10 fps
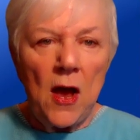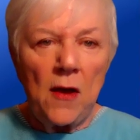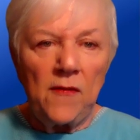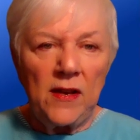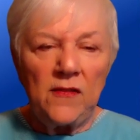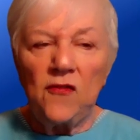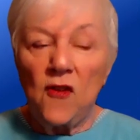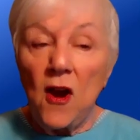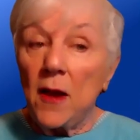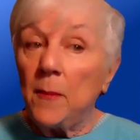of it
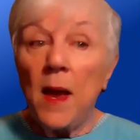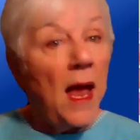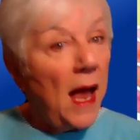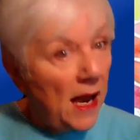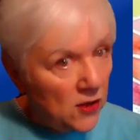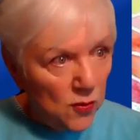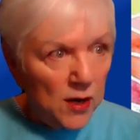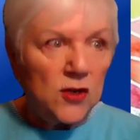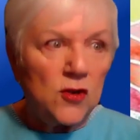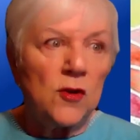from a
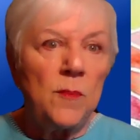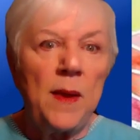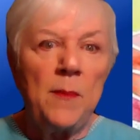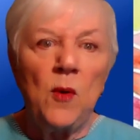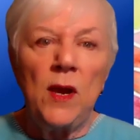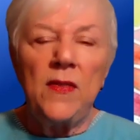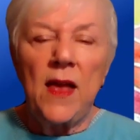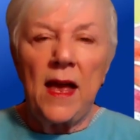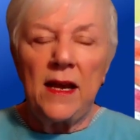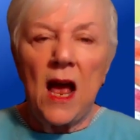treasured memory
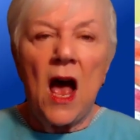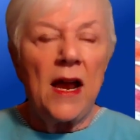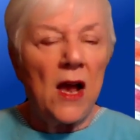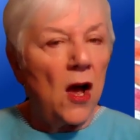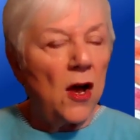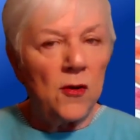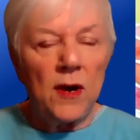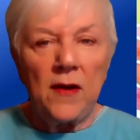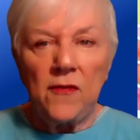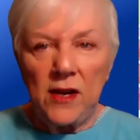that I
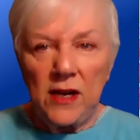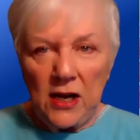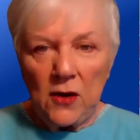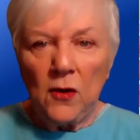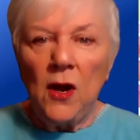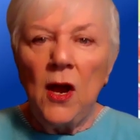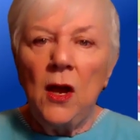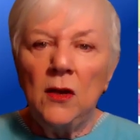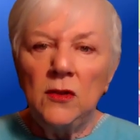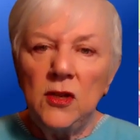honor every year
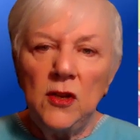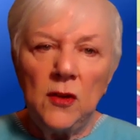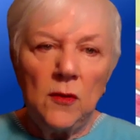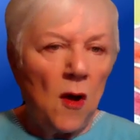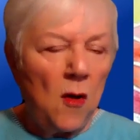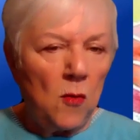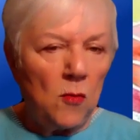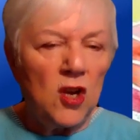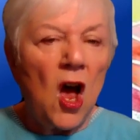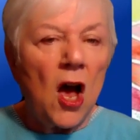to,
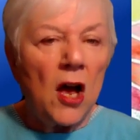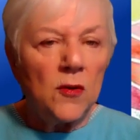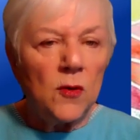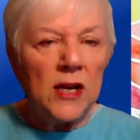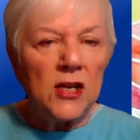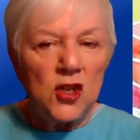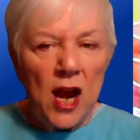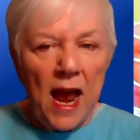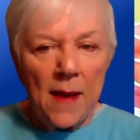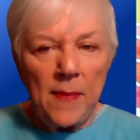oh, tawdry,
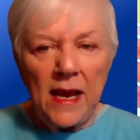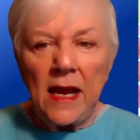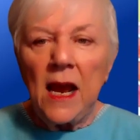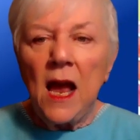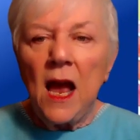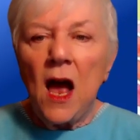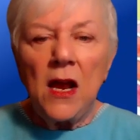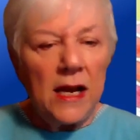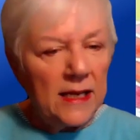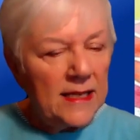shabby,
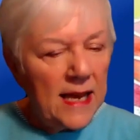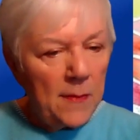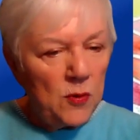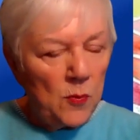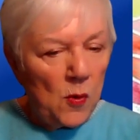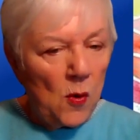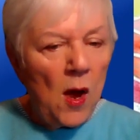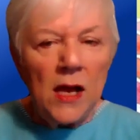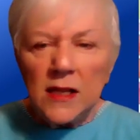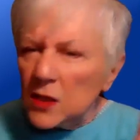unacceptable.
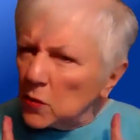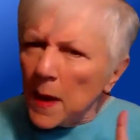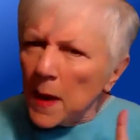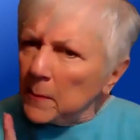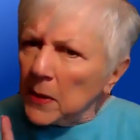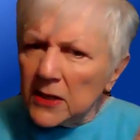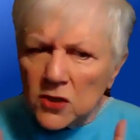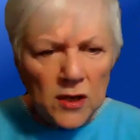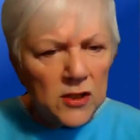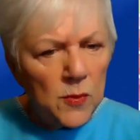So your mind
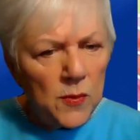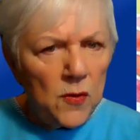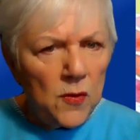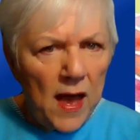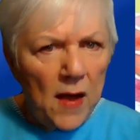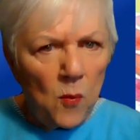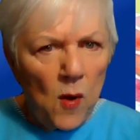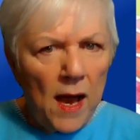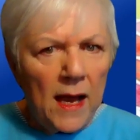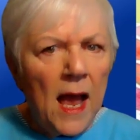plays tricks with you that
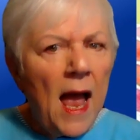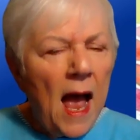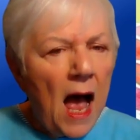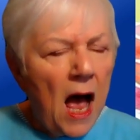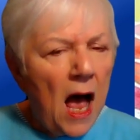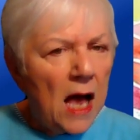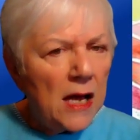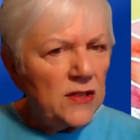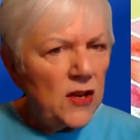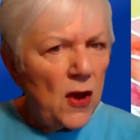way.
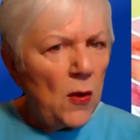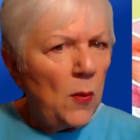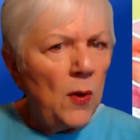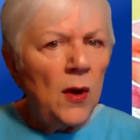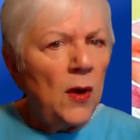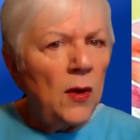So